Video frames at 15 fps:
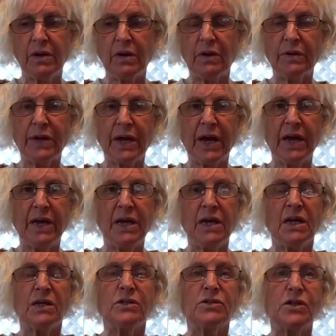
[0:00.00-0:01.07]
Okay?
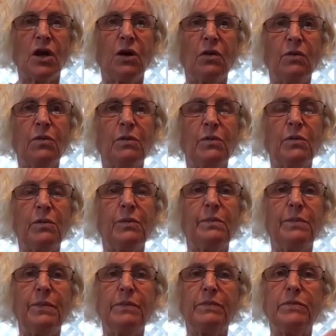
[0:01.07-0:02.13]
So
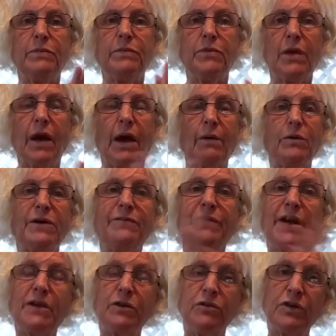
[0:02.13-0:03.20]
I would invite you to